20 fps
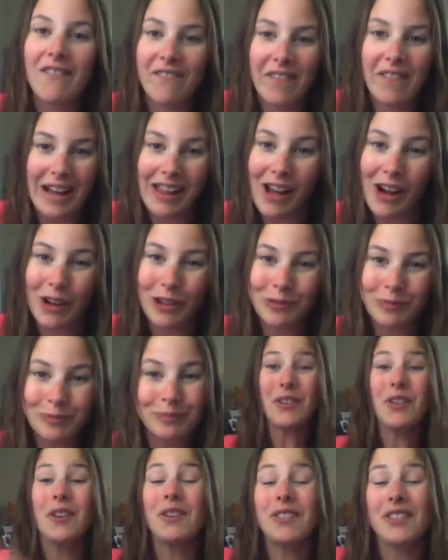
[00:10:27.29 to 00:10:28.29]
fellow.
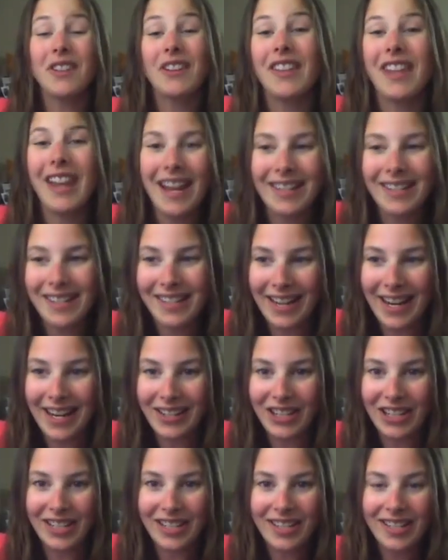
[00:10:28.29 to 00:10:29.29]
Those are the 8
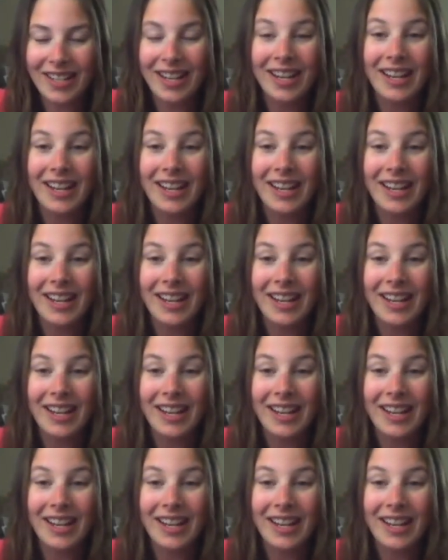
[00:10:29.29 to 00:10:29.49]
stages.